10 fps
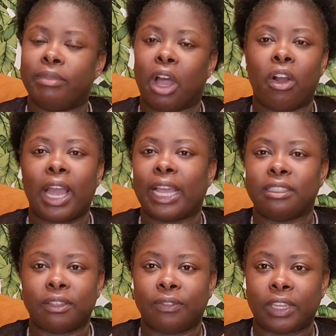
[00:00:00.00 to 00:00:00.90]
all
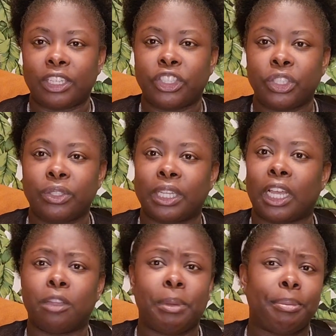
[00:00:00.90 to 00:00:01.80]
kinds of issues, and
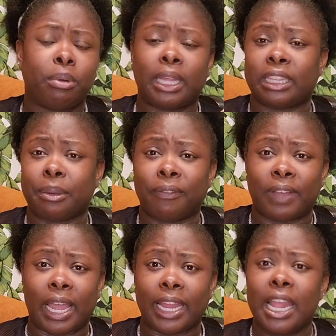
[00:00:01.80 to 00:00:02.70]
other people were like they were
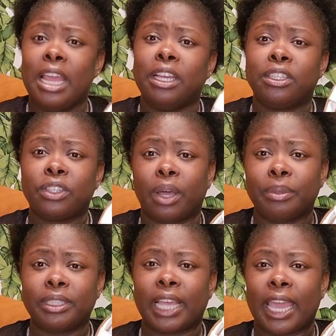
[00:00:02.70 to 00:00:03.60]
fine. So I
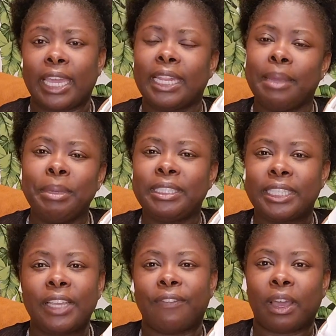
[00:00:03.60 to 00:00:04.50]
was like, let me
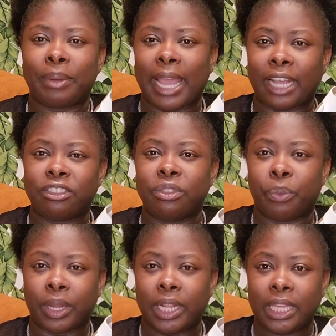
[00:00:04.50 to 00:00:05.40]
see if I would actually
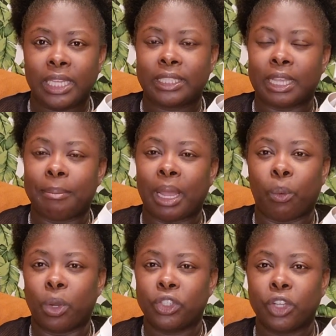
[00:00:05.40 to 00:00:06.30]
wear these in my
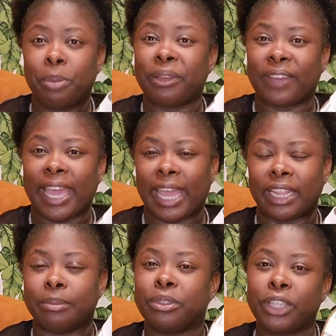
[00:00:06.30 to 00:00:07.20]
wardrobe if I
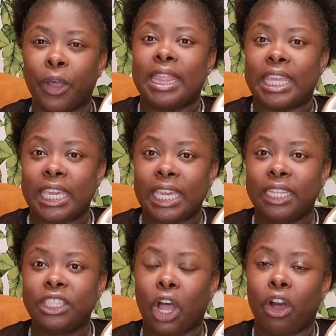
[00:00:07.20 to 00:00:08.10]
had them. So
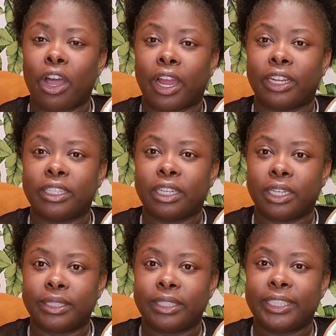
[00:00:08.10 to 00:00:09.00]
these are
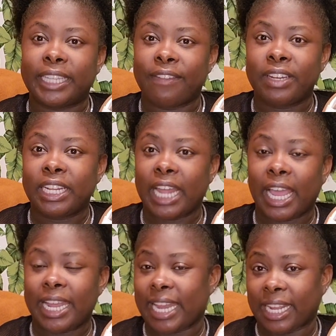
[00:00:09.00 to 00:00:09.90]

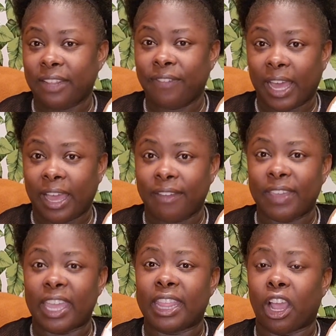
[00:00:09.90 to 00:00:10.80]

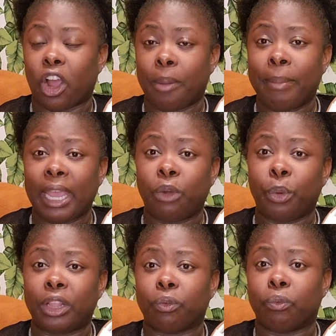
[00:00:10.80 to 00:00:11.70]
$79.95 and they are made
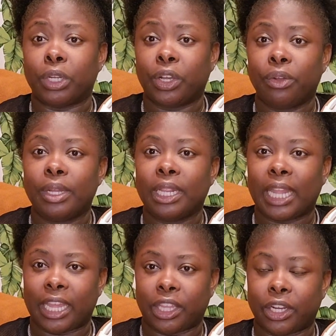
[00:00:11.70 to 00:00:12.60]
with real
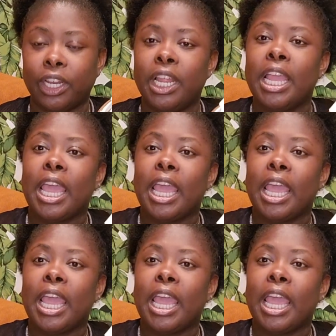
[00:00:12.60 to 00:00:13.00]
leather,